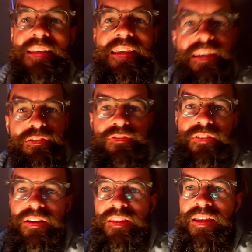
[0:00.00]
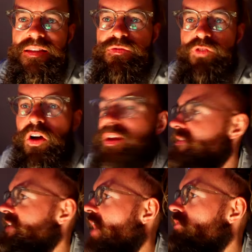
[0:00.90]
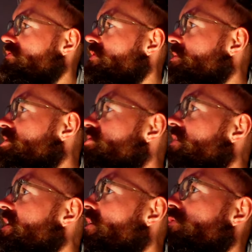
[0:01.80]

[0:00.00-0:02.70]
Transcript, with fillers: leaf that's falling down from a tree or